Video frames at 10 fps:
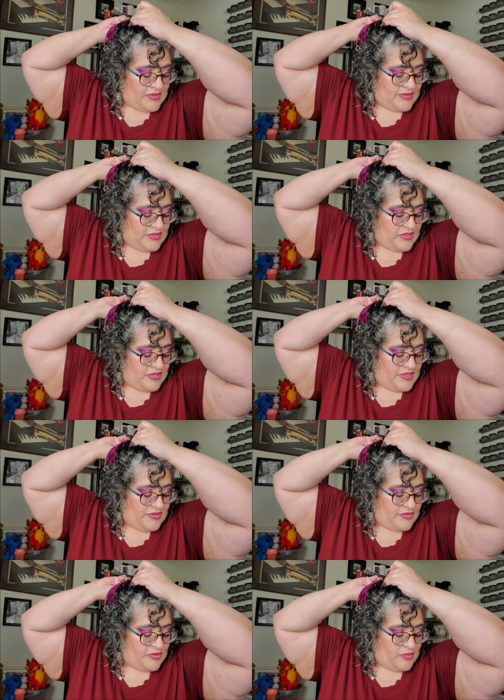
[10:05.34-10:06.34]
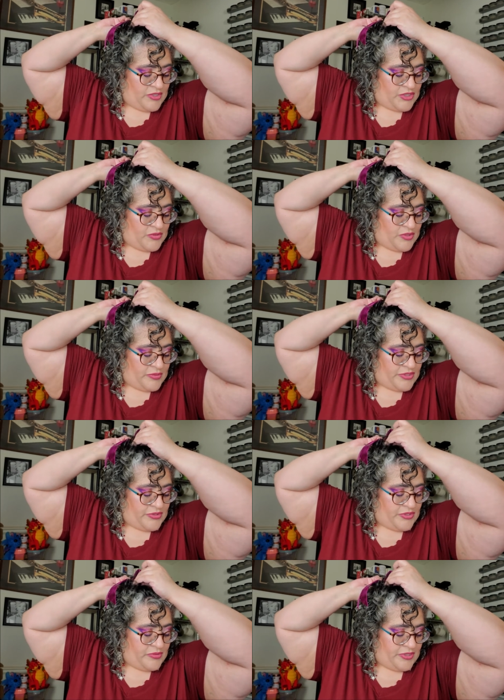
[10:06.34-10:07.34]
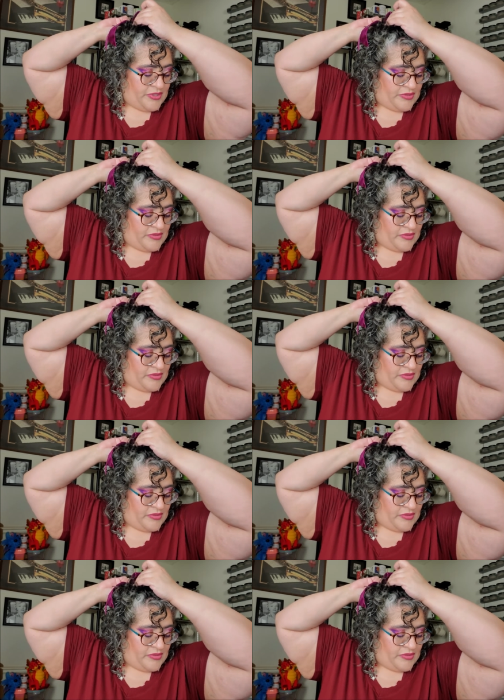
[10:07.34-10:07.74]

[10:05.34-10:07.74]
It's a little easier once you know what you're doing.